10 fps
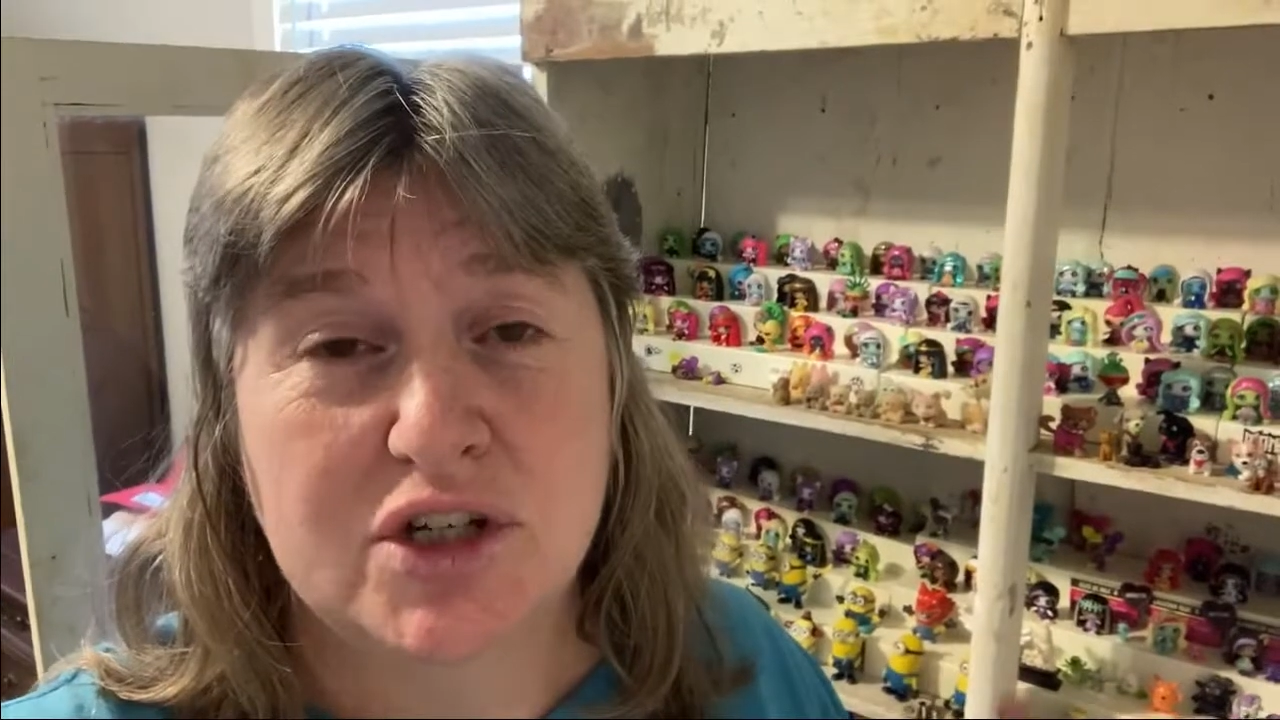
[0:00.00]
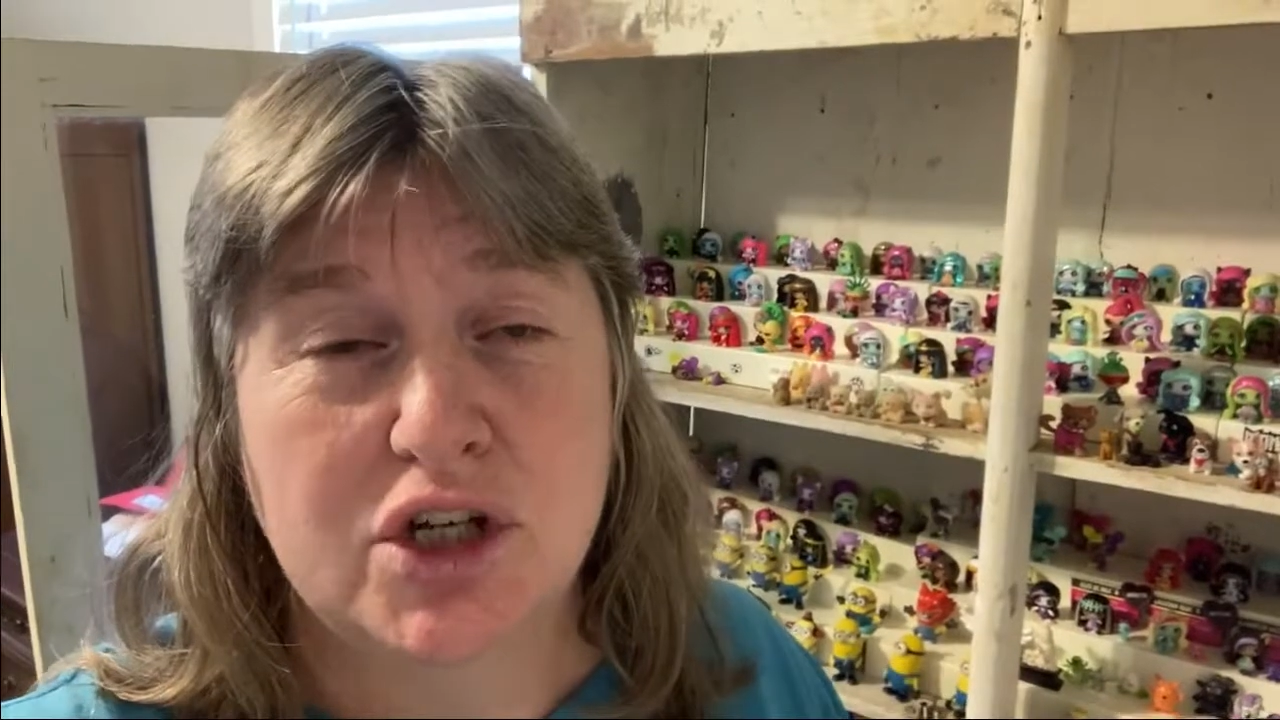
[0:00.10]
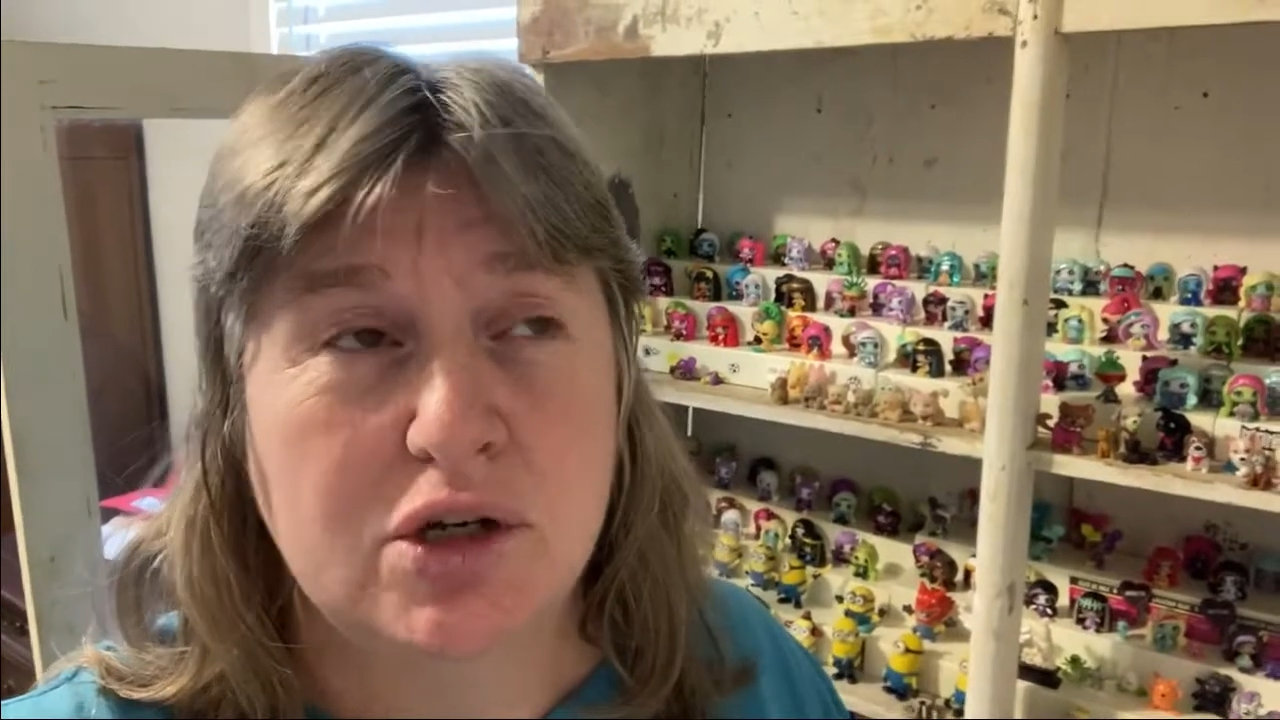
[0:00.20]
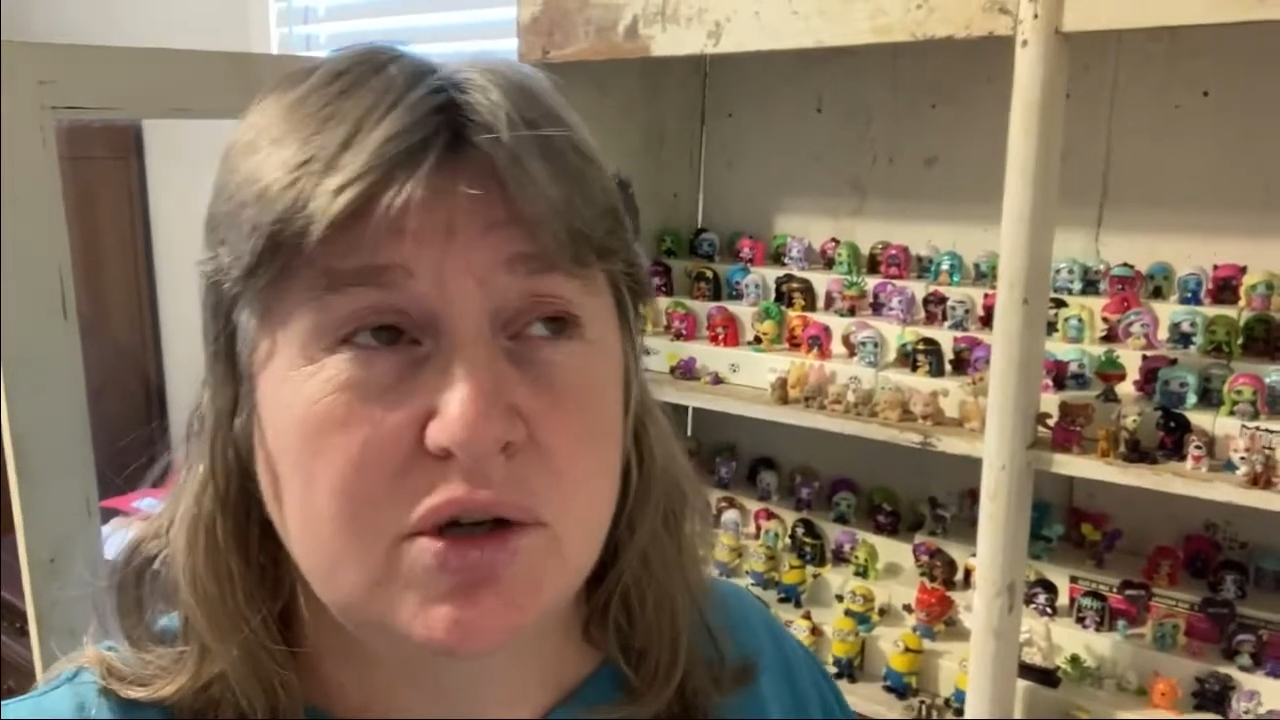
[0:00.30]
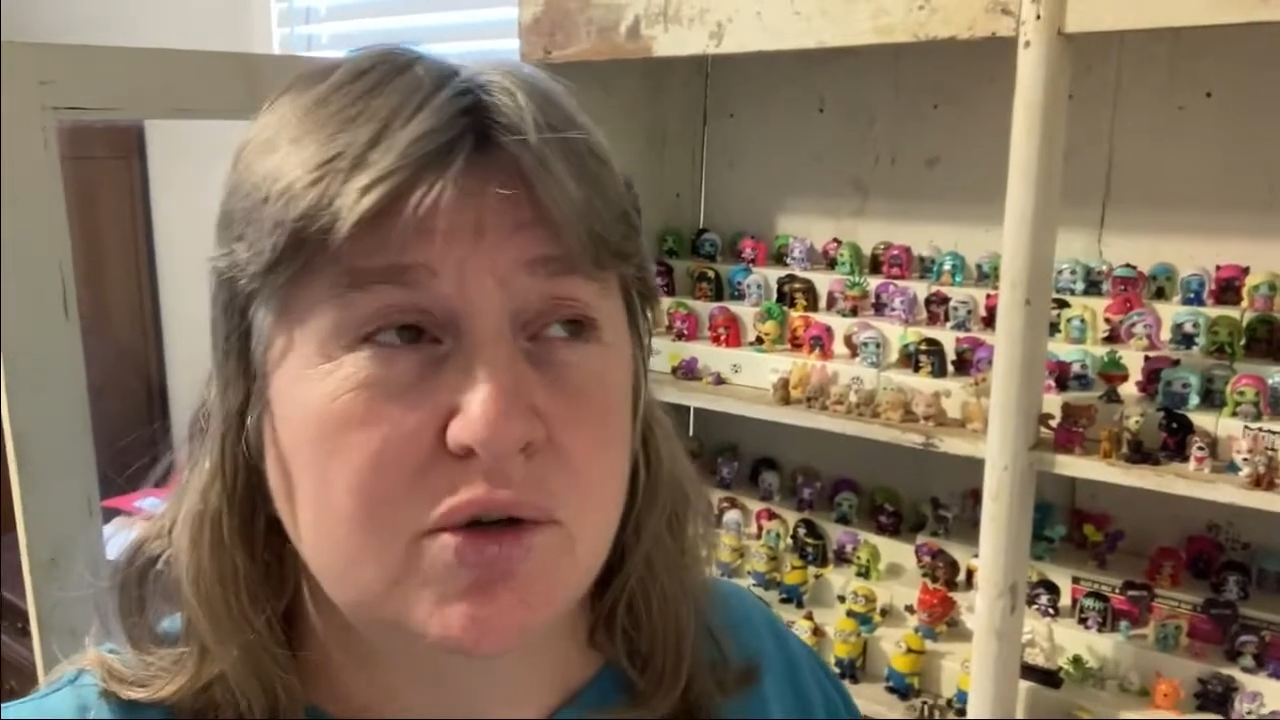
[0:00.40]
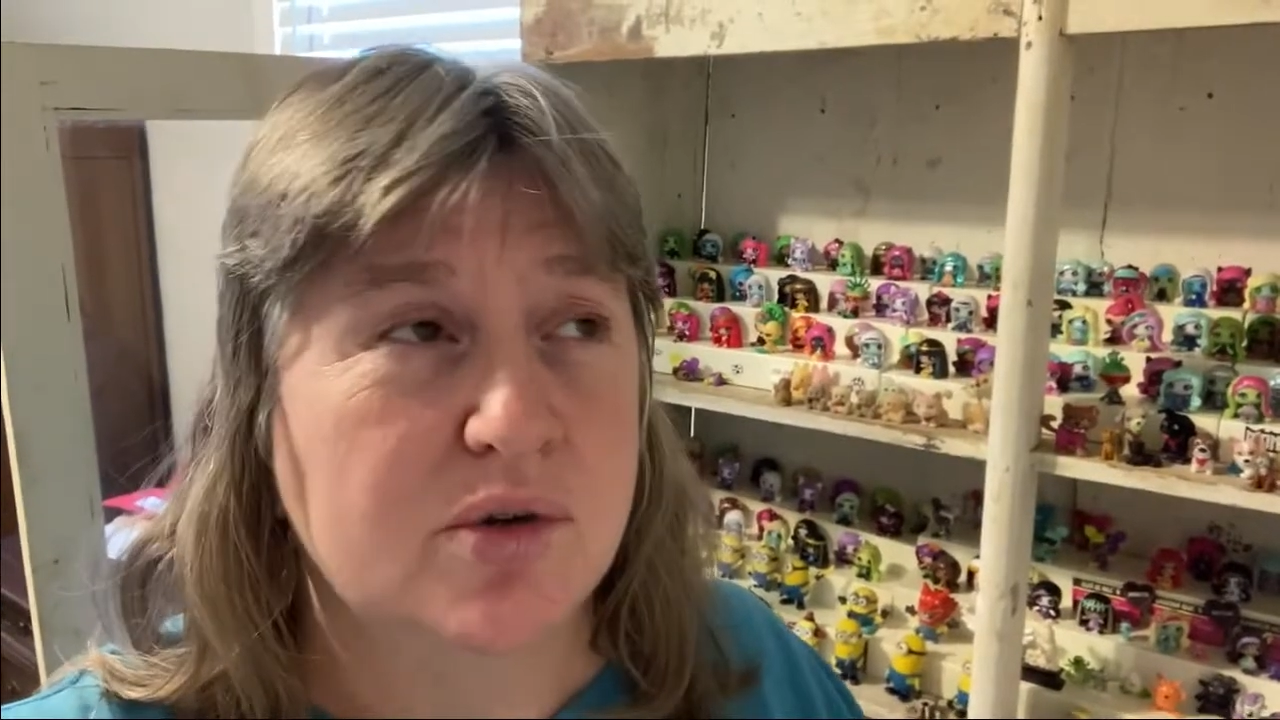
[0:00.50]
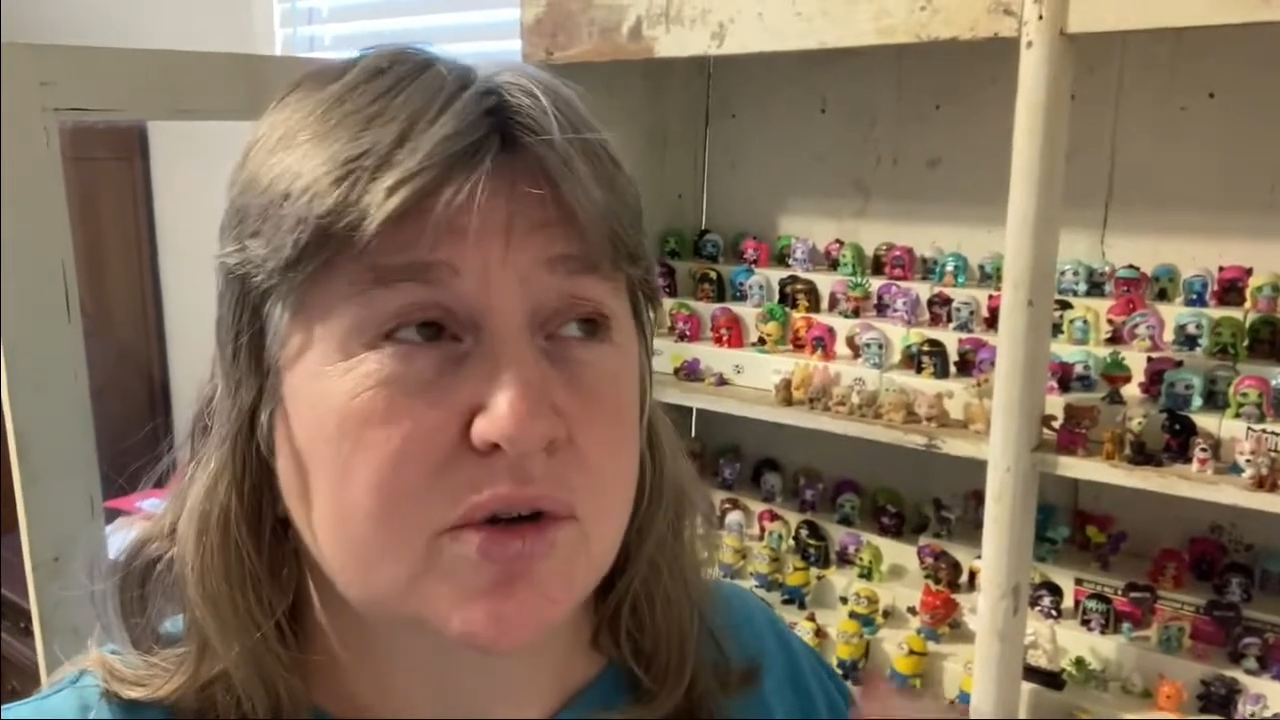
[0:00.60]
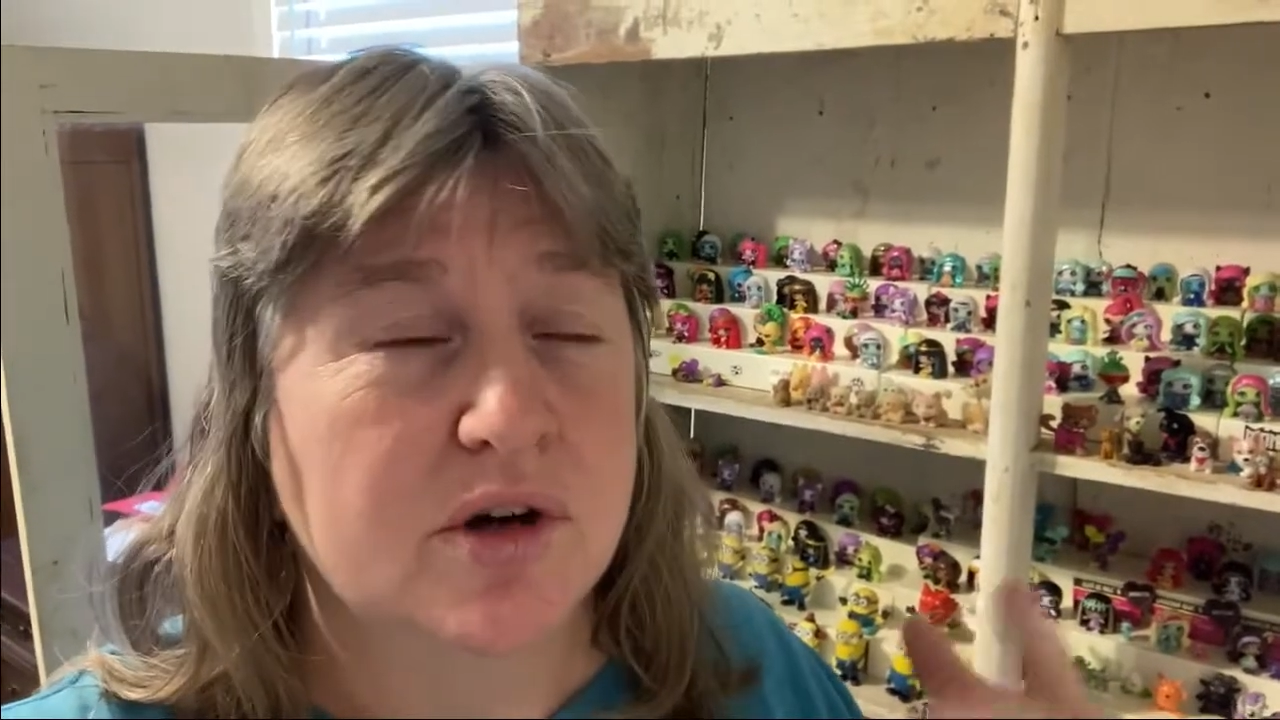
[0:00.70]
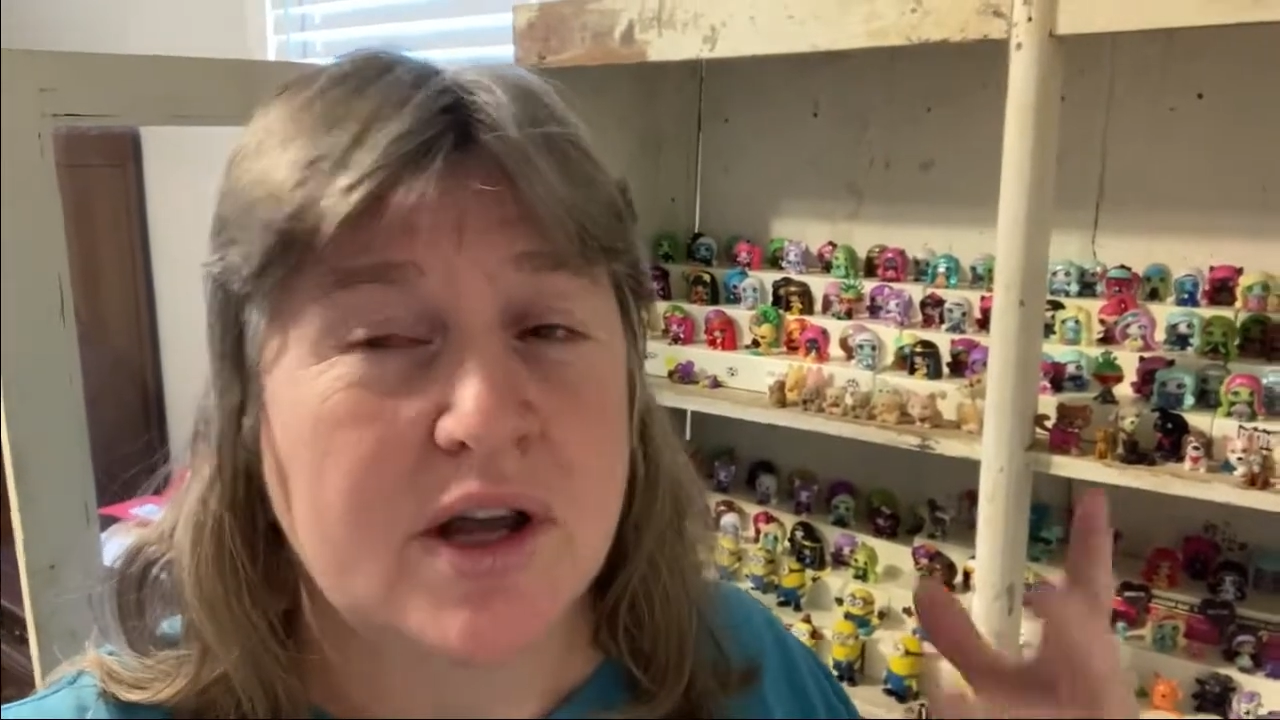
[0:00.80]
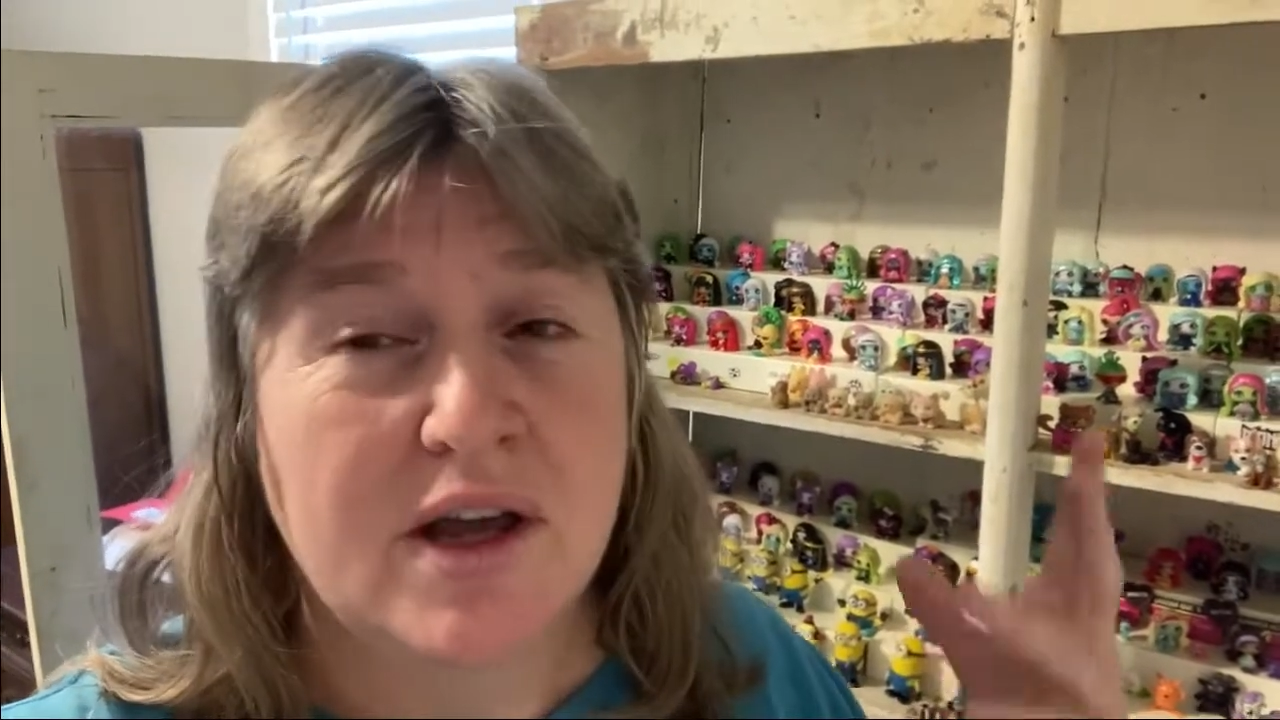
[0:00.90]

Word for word: cute or